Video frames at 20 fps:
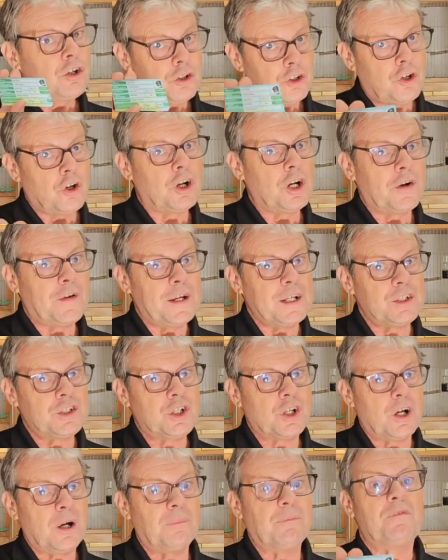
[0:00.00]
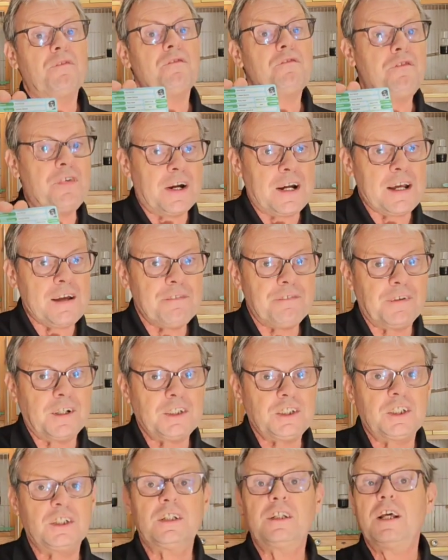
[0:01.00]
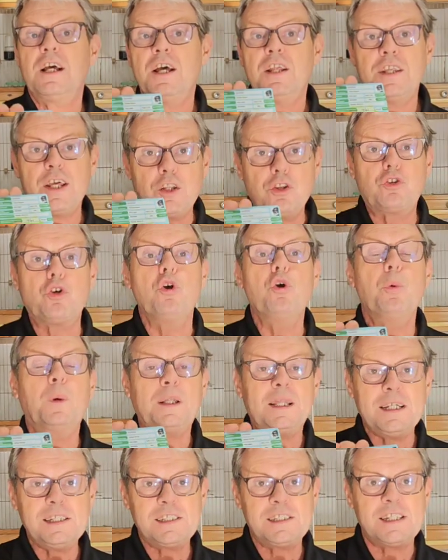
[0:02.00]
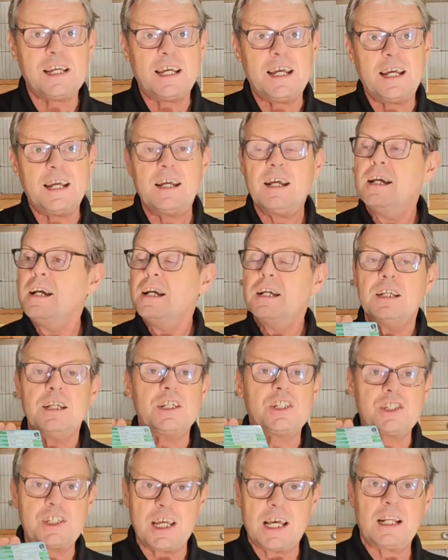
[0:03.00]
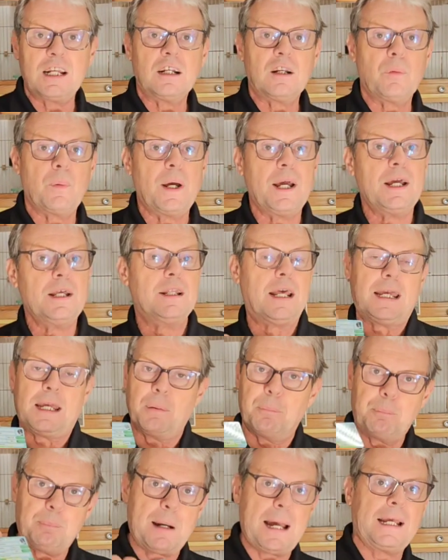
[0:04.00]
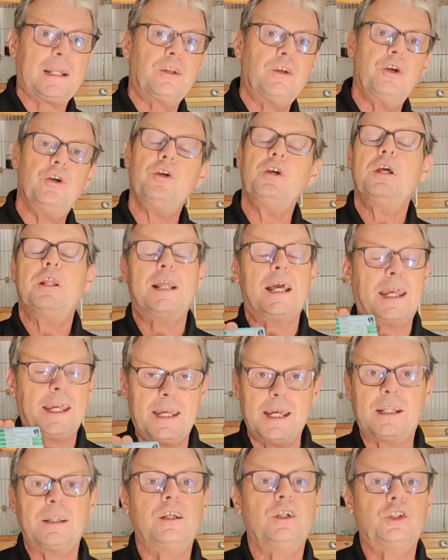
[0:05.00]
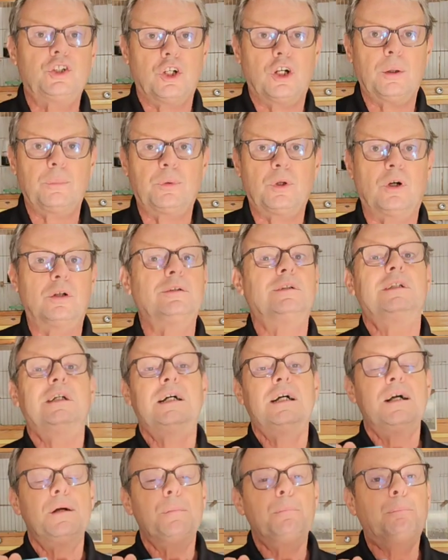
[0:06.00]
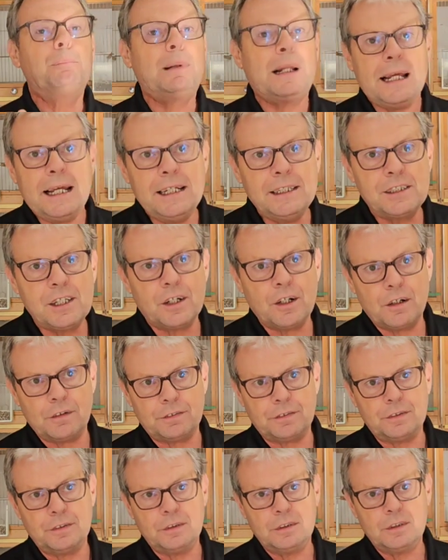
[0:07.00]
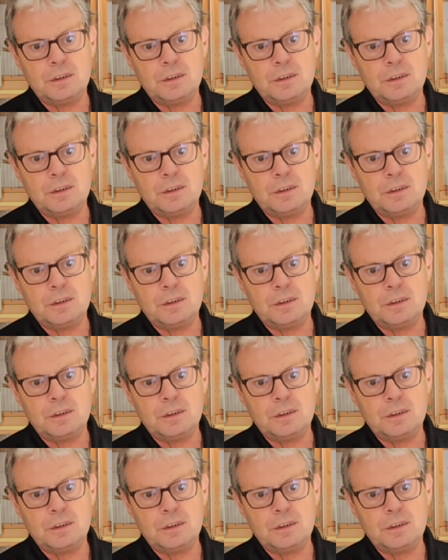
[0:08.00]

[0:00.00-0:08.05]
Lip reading: Done a great job, very efficient. They do what they say. You send it away, they get back to you, they get the job done. Pleased enough.